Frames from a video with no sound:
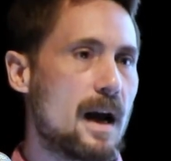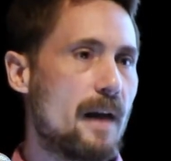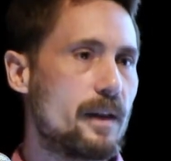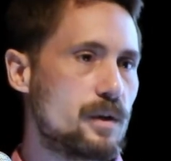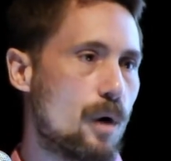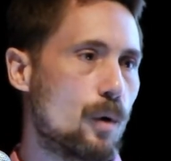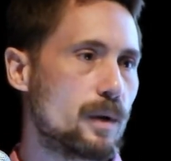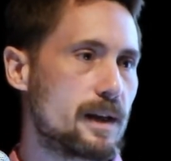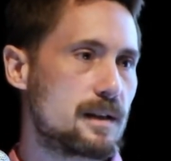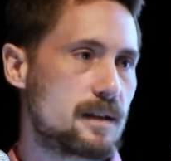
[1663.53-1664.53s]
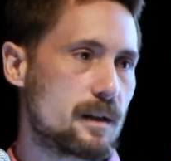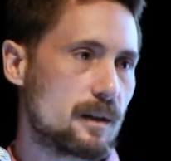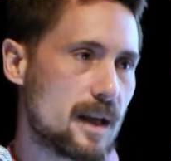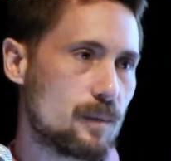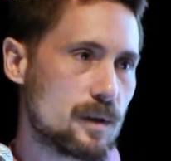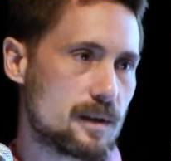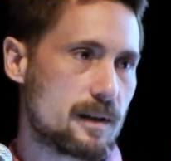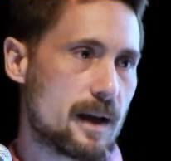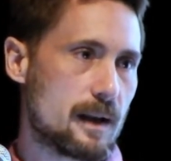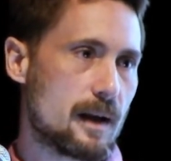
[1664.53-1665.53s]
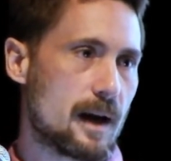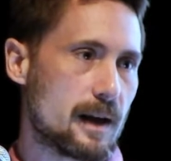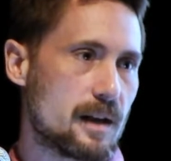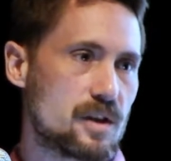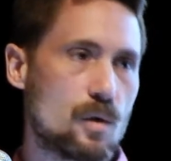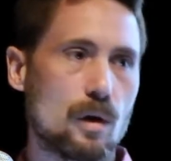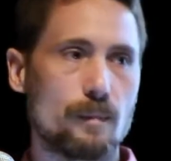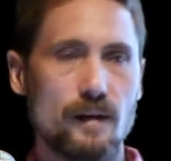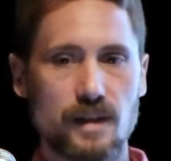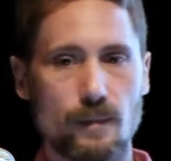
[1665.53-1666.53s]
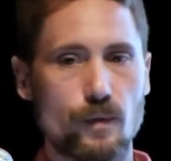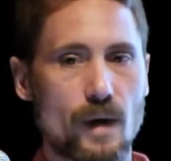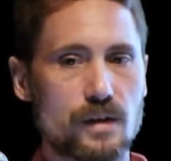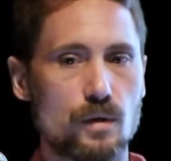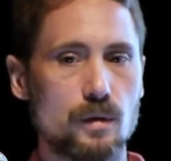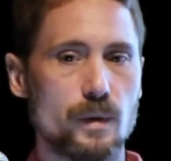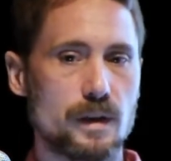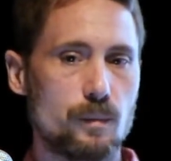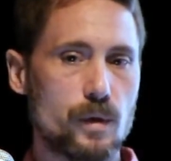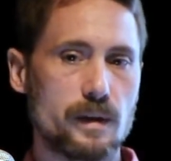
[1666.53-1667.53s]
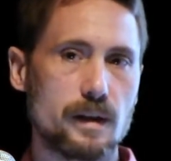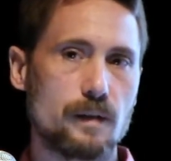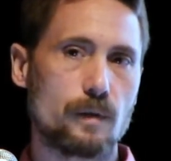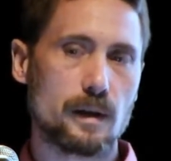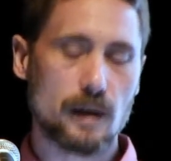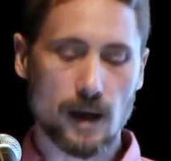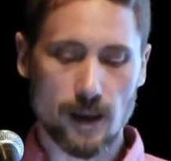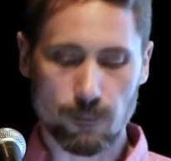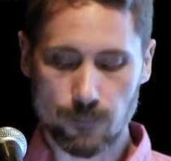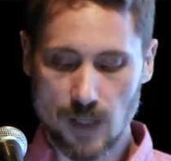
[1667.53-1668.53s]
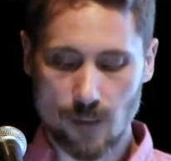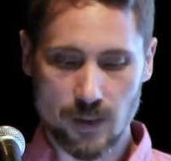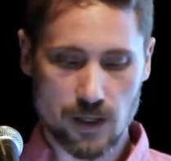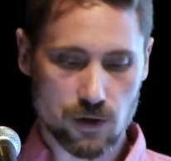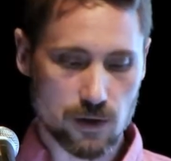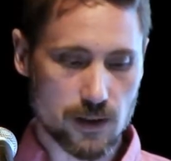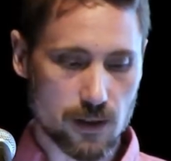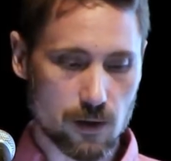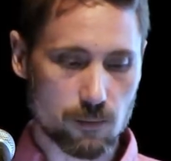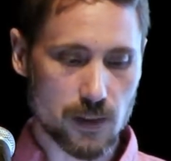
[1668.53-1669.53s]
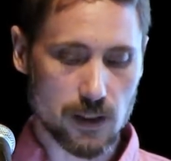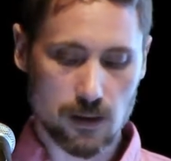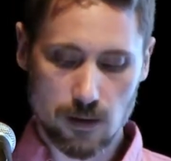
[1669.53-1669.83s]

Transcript: and then you only consider labels that get a score above some threshold when computing the different combinations that could be